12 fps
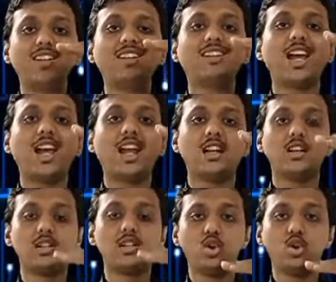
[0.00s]
10.
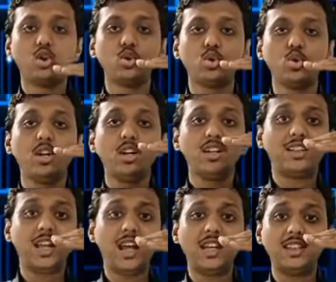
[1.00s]
0 to
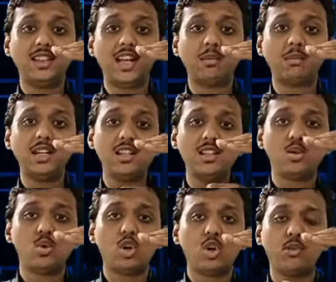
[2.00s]
10, that means
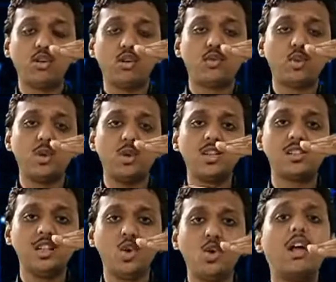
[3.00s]
lower bound of row is
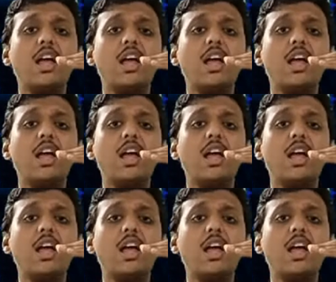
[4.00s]
0.